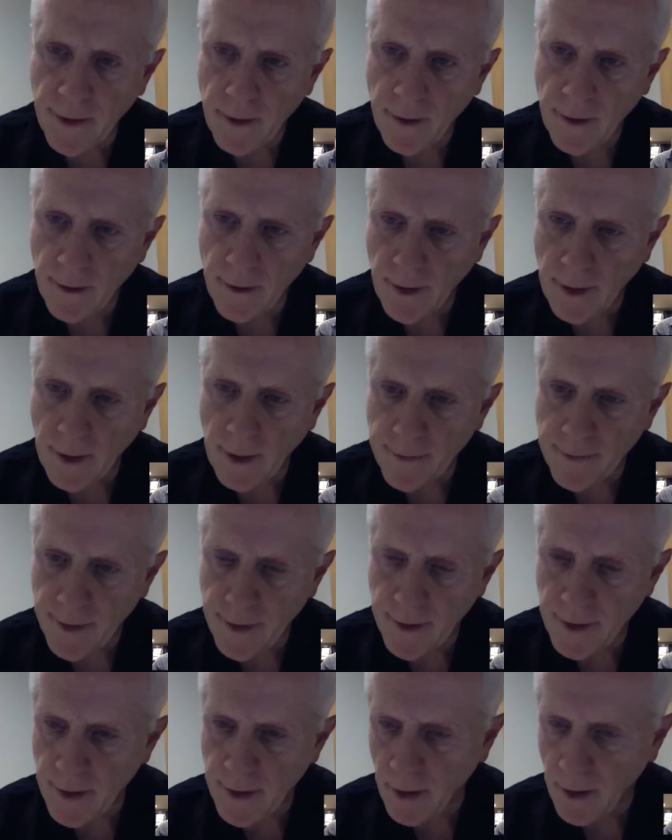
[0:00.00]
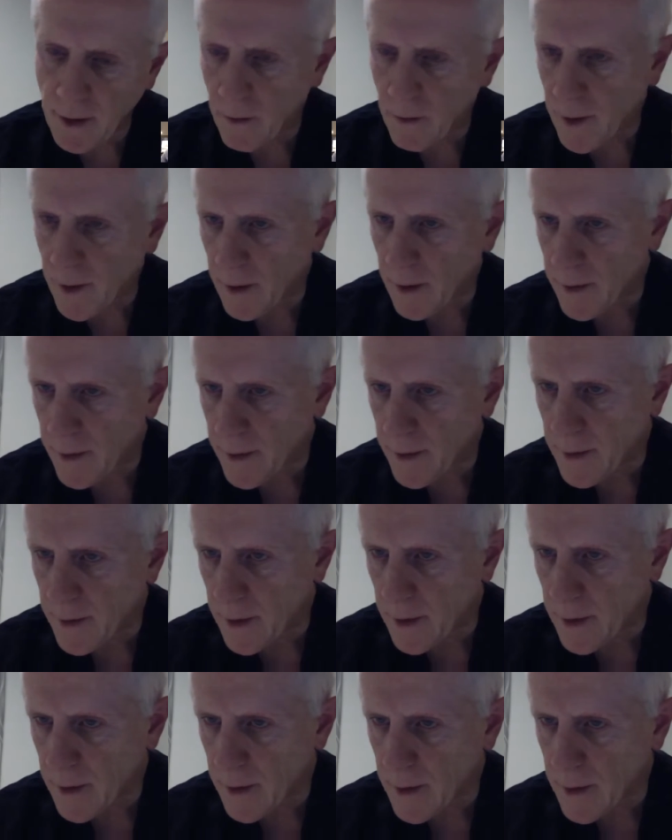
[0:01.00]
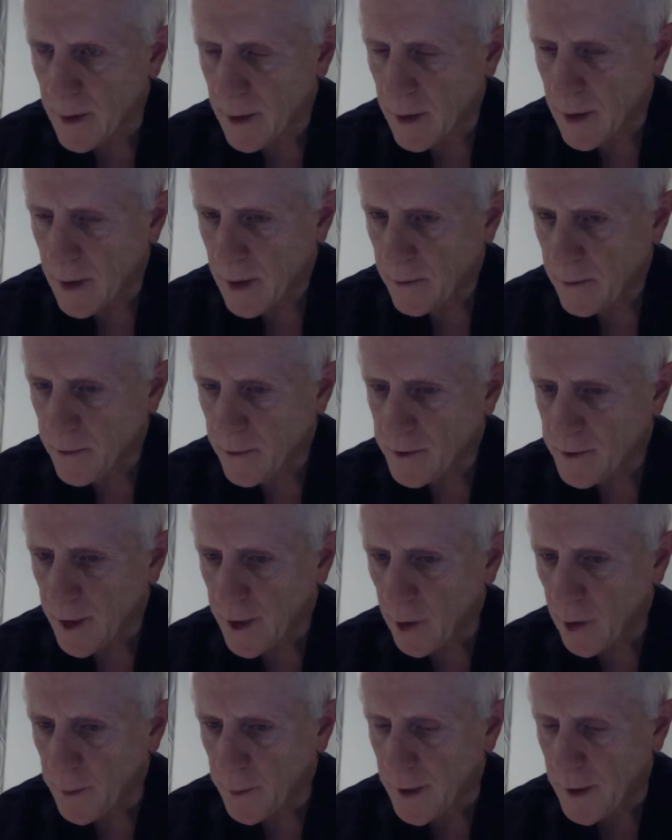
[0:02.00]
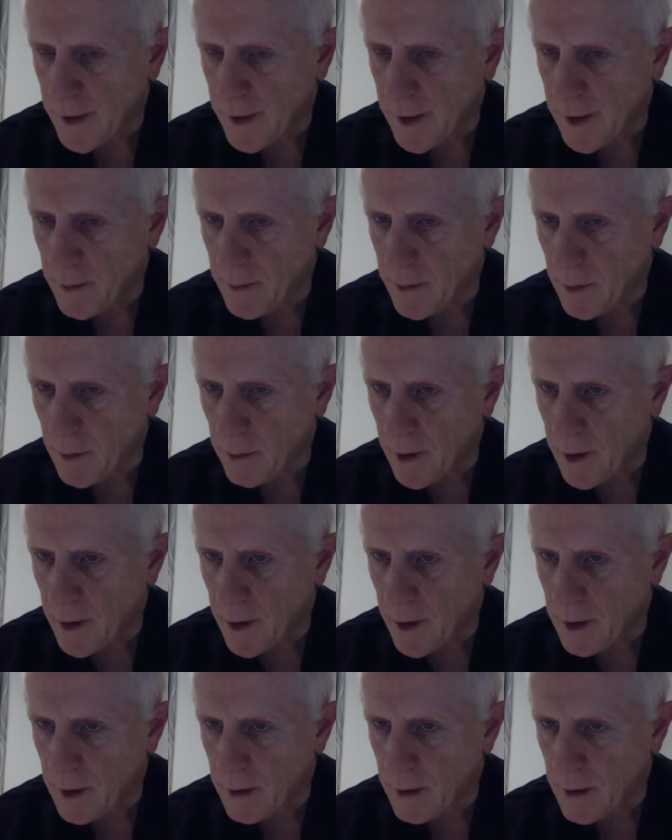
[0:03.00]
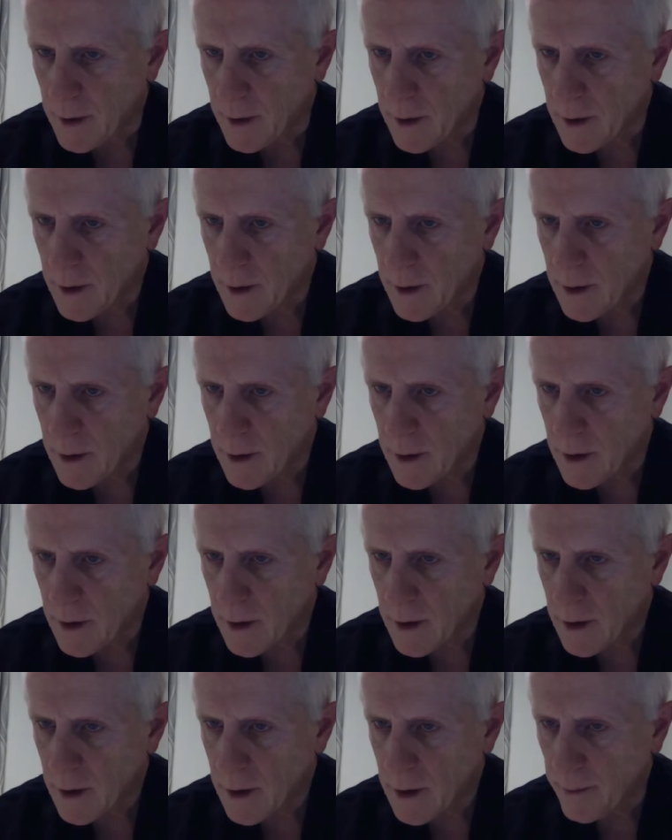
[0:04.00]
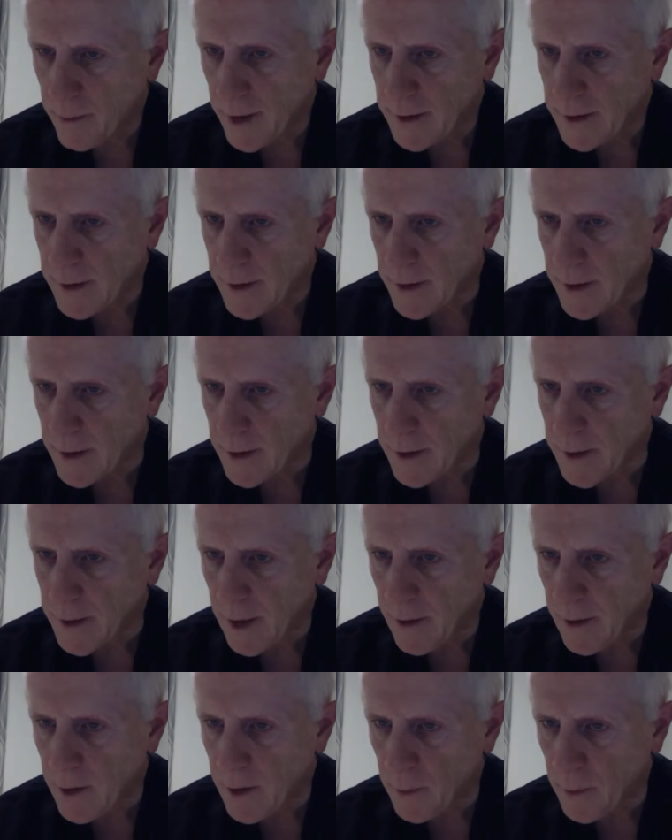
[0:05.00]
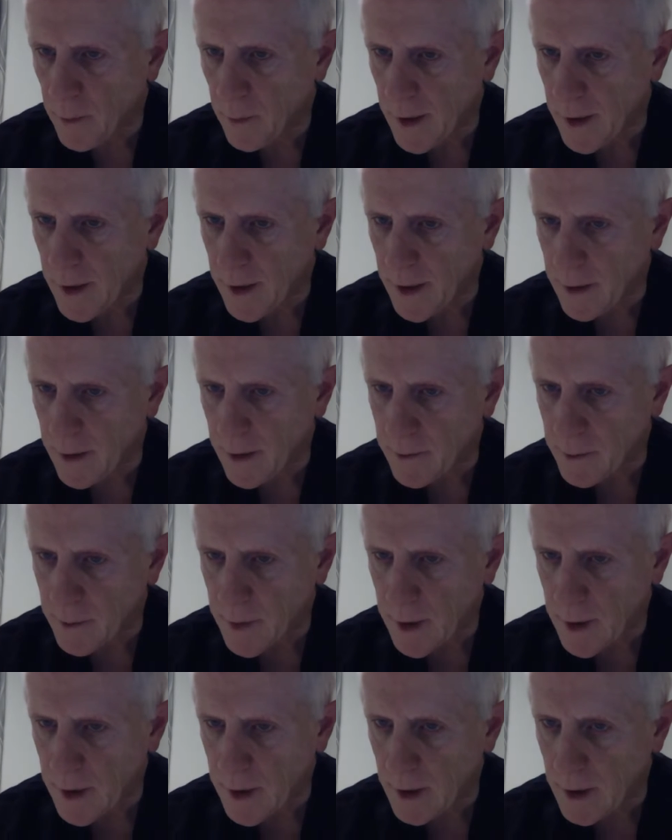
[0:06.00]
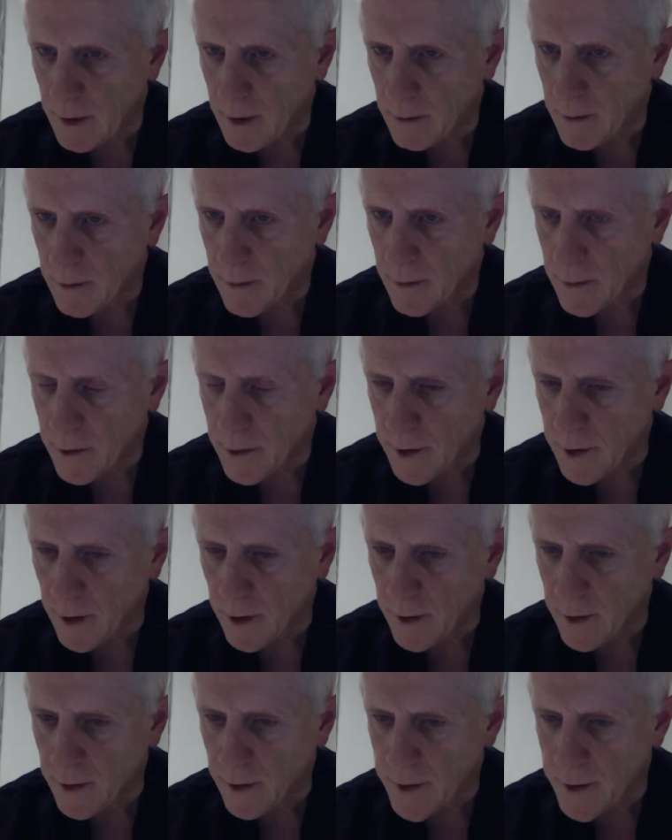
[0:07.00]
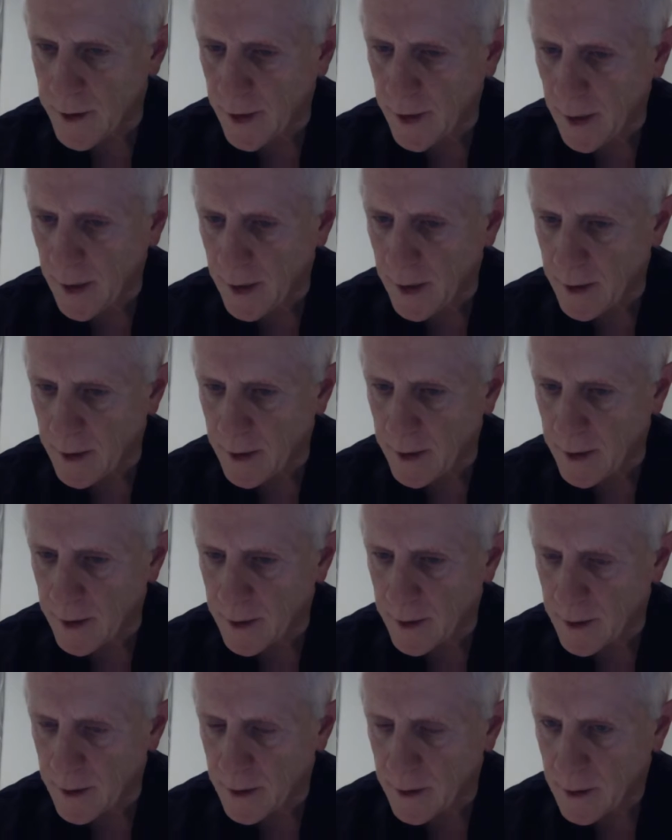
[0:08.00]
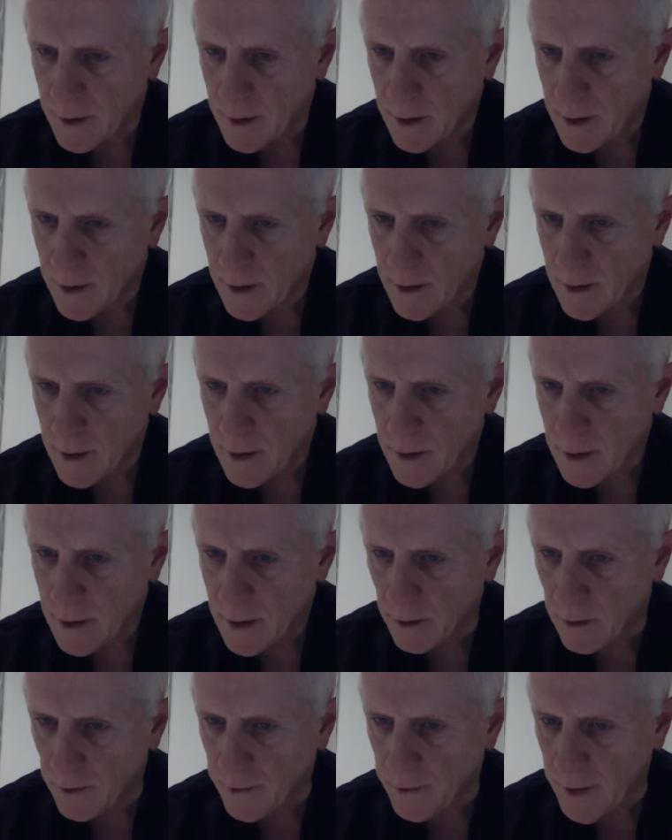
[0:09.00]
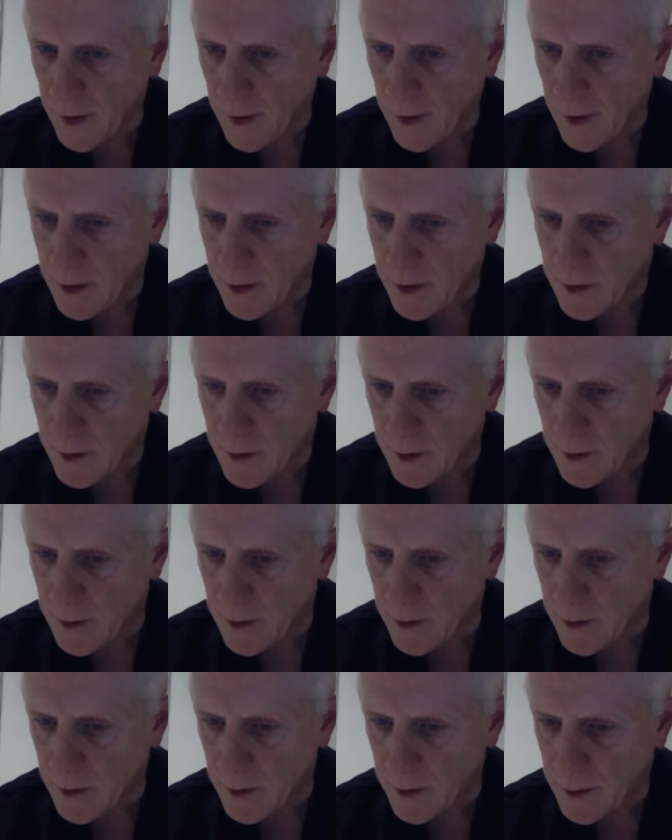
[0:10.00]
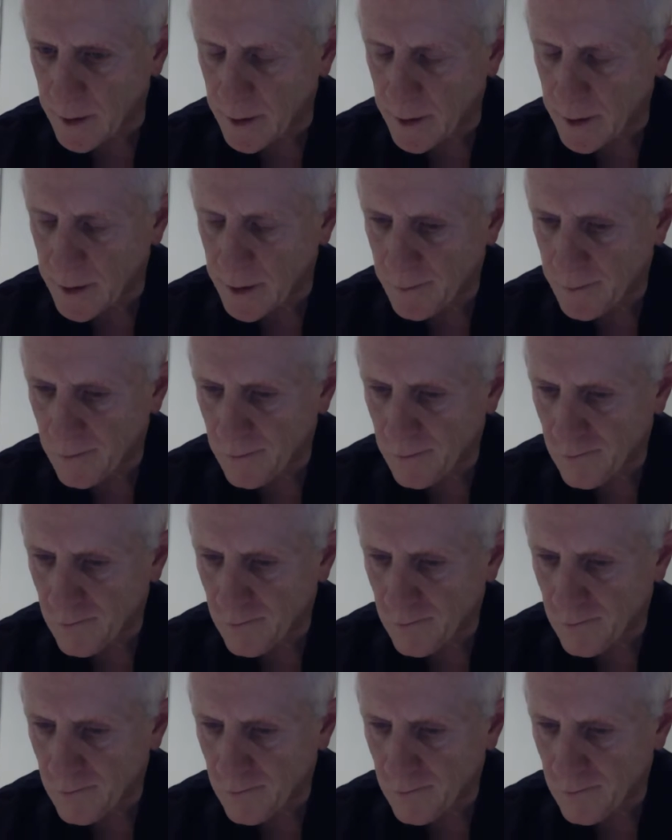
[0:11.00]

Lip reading: there. I see. Oh, now first I open it. It gave me all my messages. Now I open it. It gives me share your status, notifications.